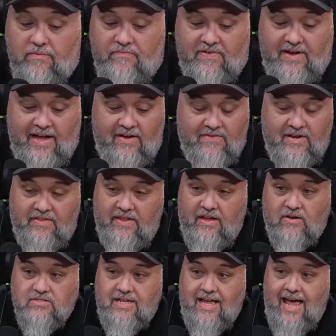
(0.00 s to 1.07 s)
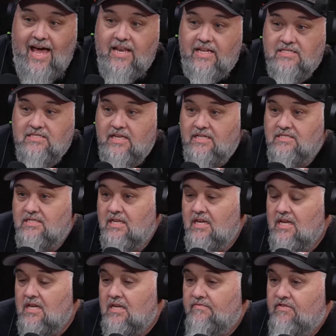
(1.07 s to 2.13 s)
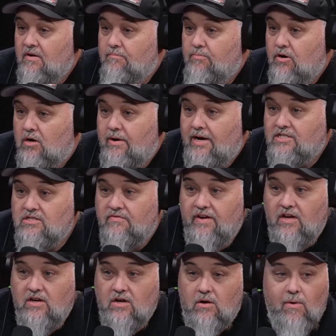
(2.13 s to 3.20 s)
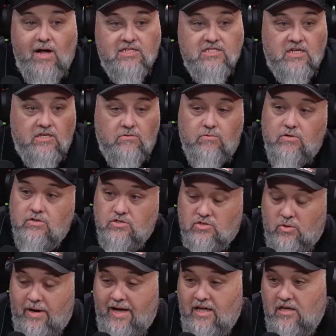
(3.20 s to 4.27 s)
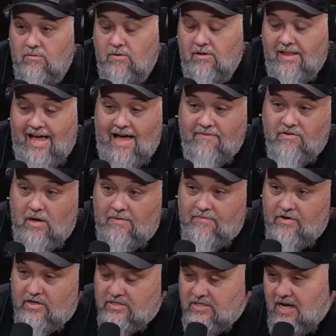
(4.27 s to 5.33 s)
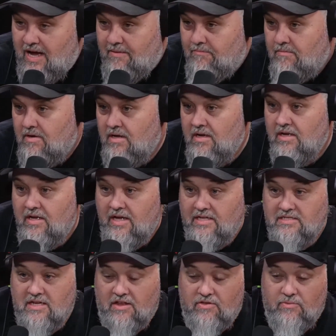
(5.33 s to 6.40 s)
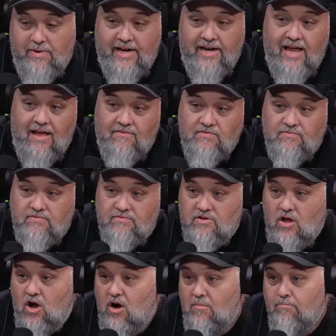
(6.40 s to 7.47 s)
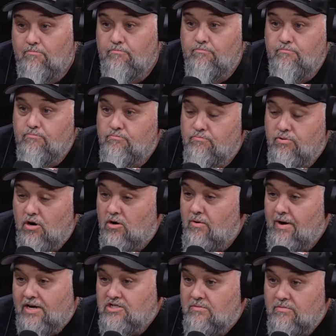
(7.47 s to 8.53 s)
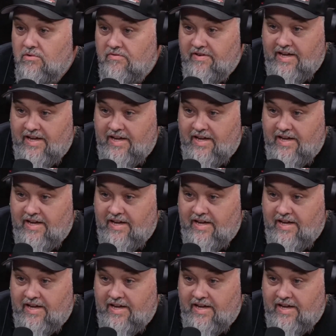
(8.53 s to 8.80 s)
if I have anything else to add. It's if you're a Bert Kreischer fan, go watch it. You will enjoy it. You will laugh. You'll have a good time. It's a 3.5-star Bert Kreischer movie.